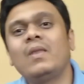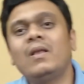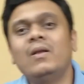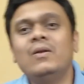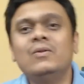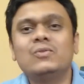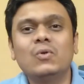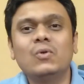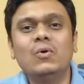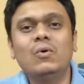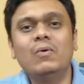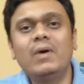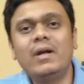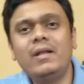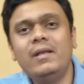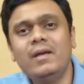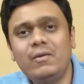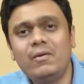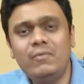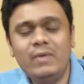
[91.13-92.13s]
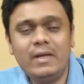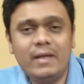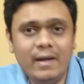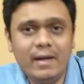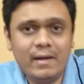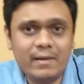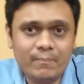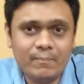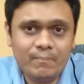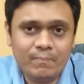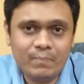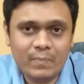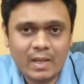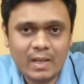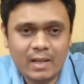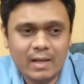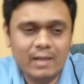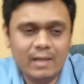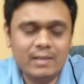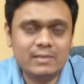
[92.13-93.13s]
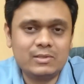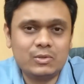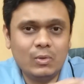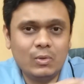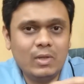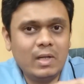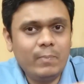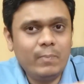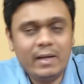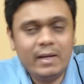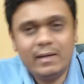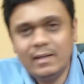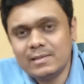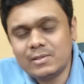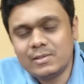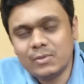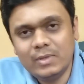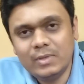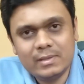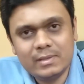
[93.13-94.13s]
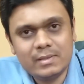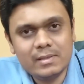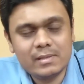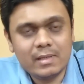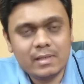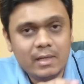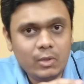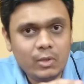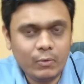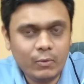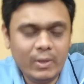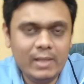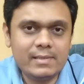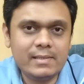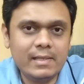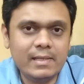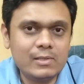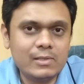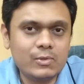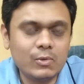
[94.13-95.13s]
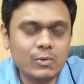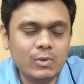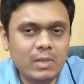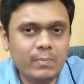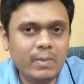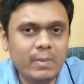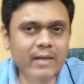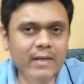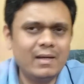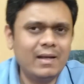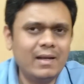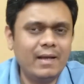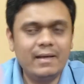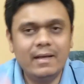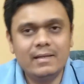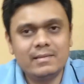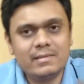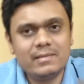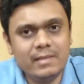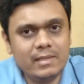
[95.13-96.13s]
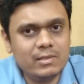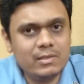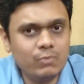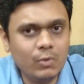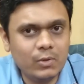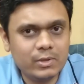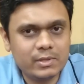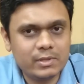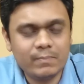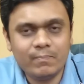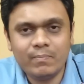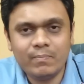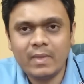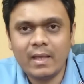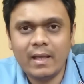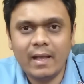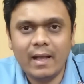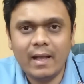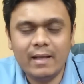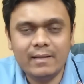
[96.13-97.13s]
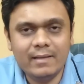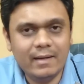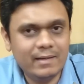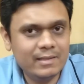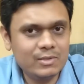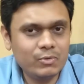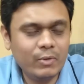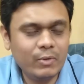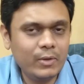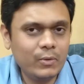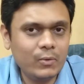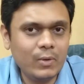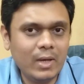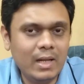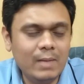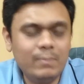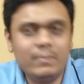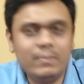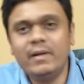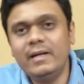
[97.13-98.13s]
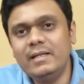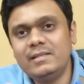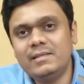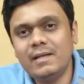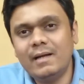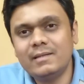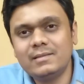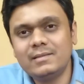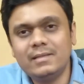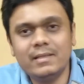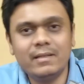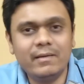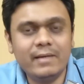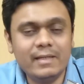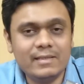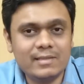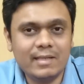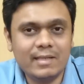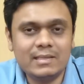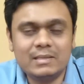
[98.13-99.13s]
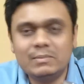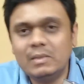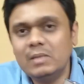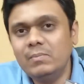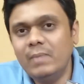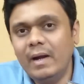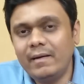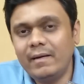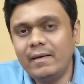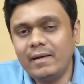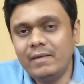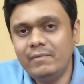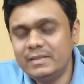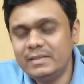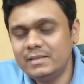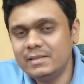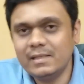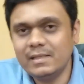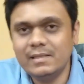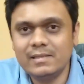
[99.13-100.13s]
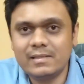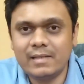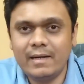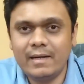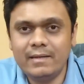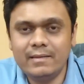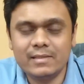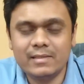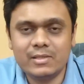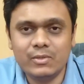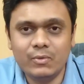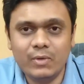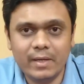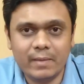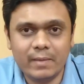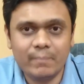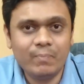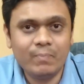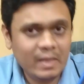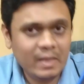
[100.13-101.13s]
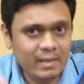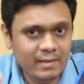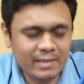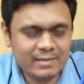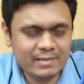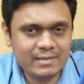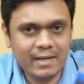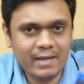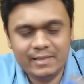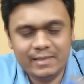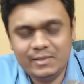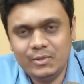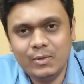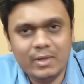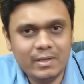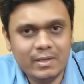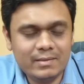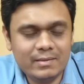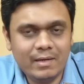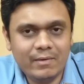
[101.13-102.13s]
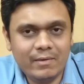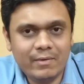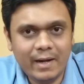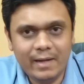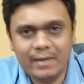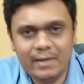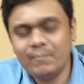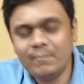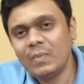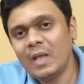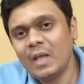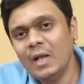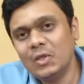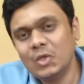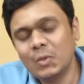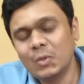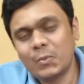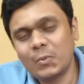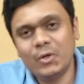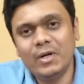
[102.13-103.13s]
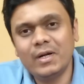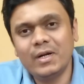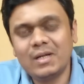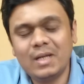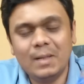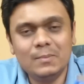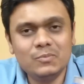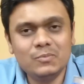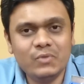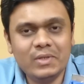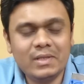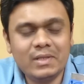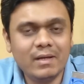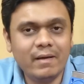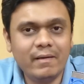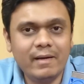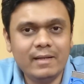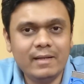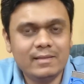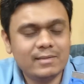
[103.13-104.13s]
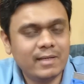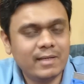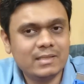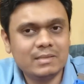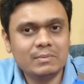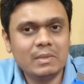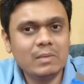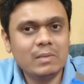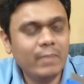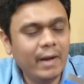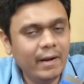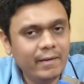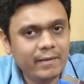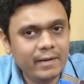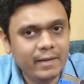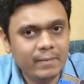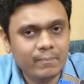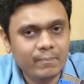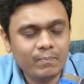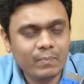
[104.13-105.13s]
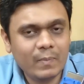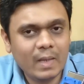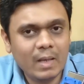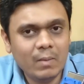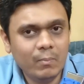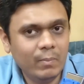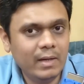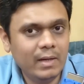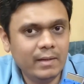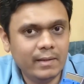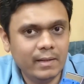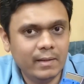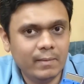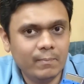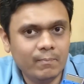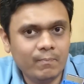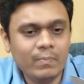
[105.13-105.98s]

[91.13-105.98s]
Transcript: So over here we get a solar panel. So this is a 12 cell solar panel, I guess 6 volts. And that is going to help recharge the rechargeable battery which is inside this unit. Yes guys, you heard that right. The product comes with a rechargeable battery built in.